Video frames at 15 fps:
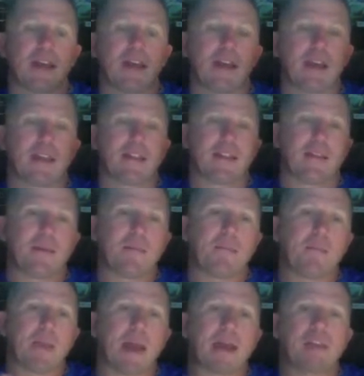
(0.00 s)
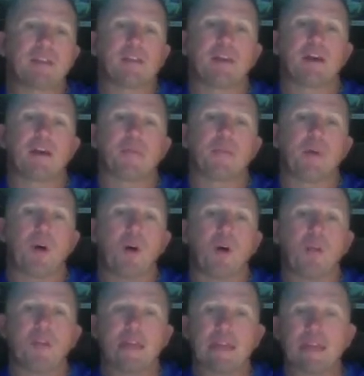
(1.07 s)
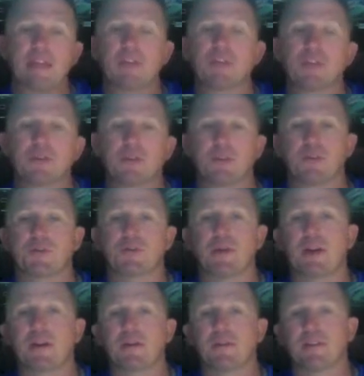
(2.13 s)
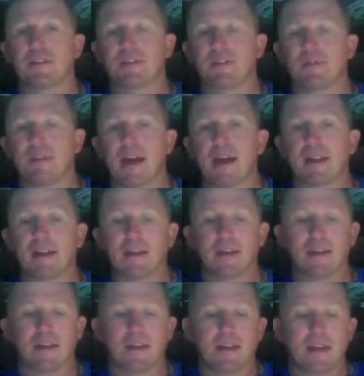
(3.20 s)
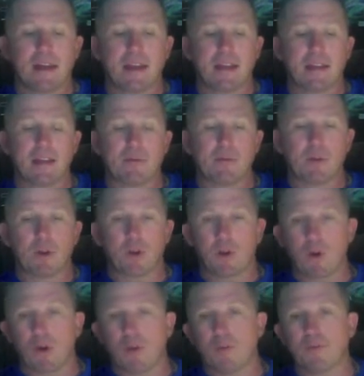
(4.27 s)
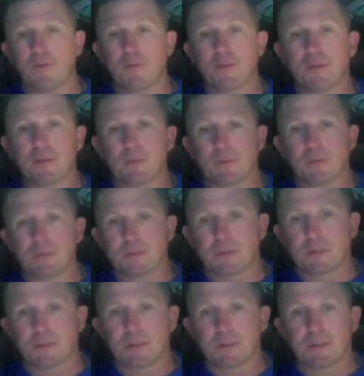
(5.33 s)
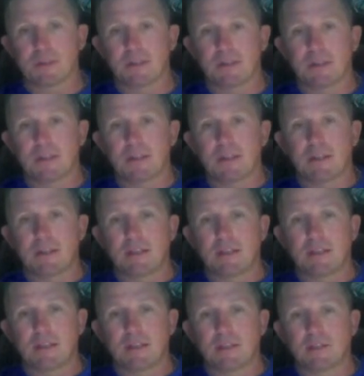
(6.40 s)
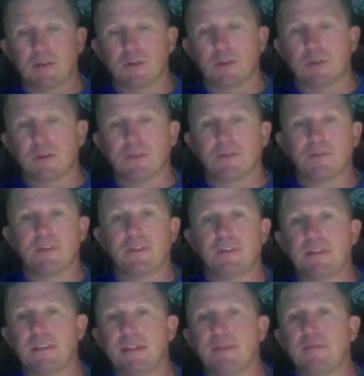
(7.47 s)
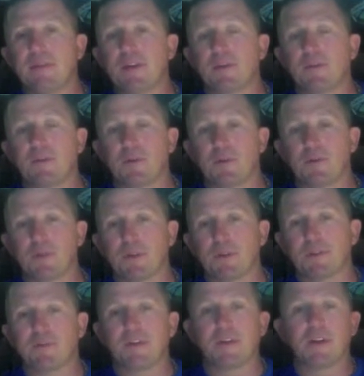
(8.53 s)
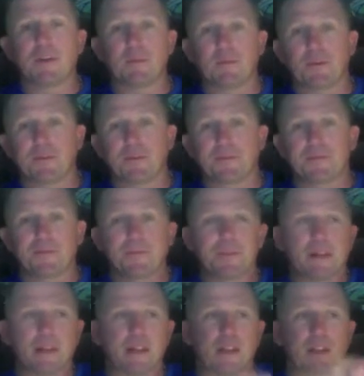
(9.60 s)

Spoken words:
and they match up all the insurance records in Nevada, and they run all the VIN numbers. So the DMV computer runs a VIN number, and it